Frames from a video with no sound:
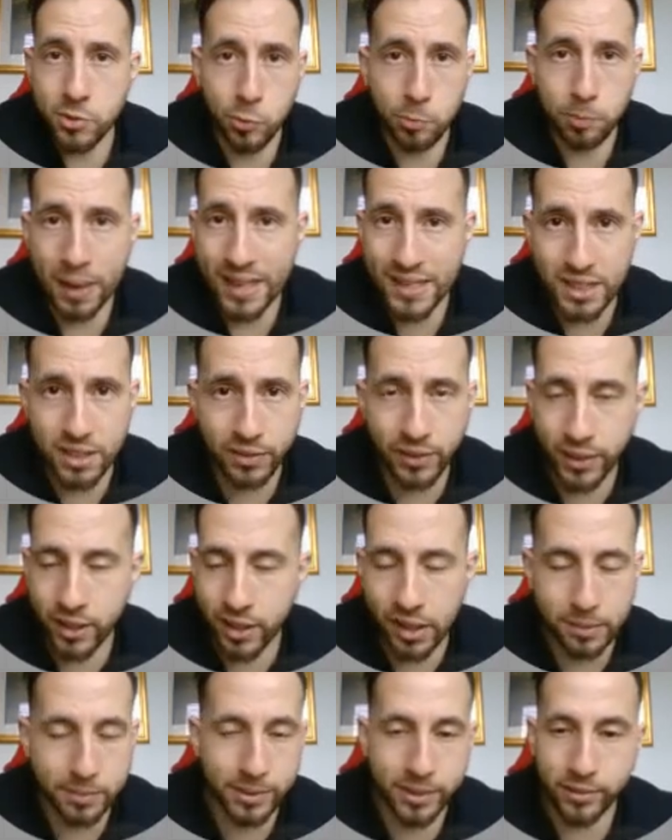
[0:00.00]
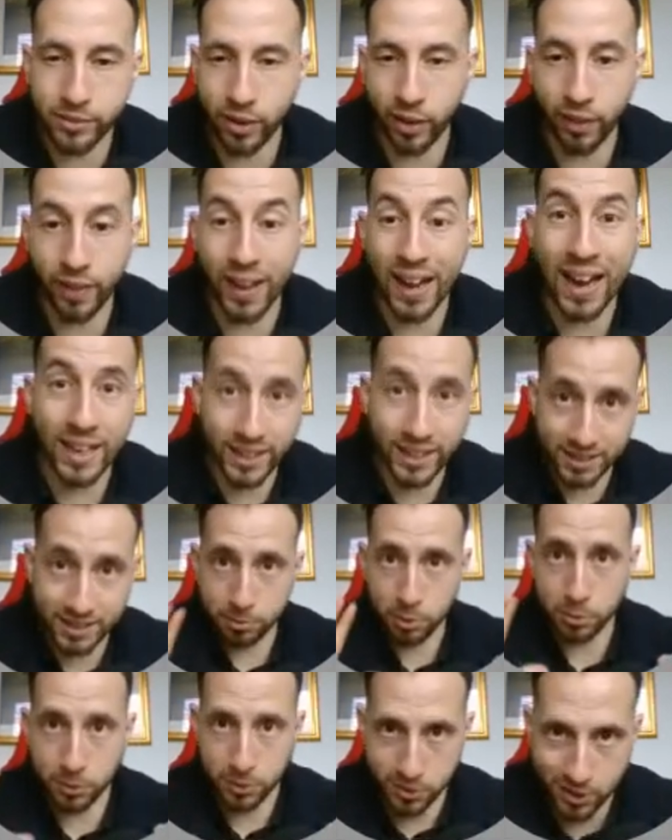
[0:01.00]
or passive income or anything like that at this
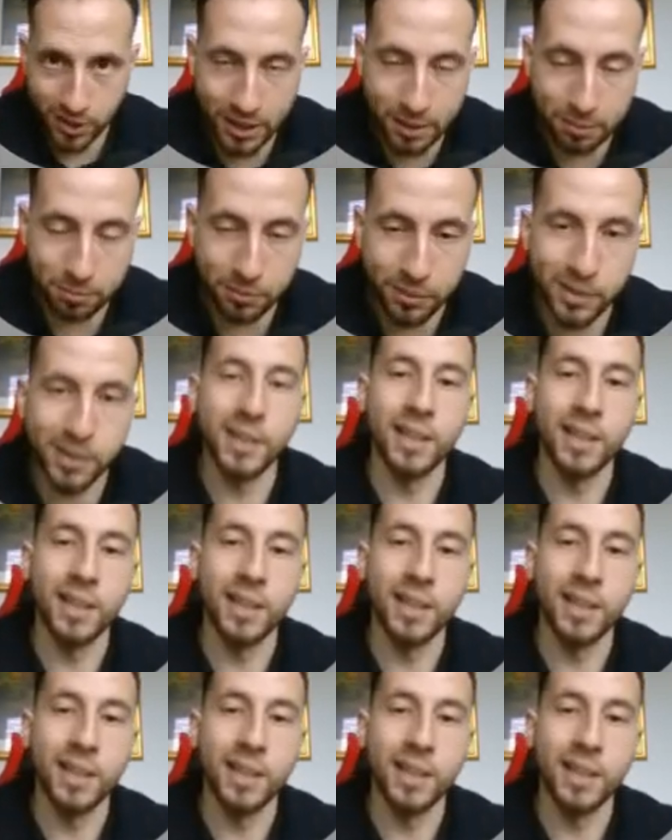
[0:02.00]
moment of time.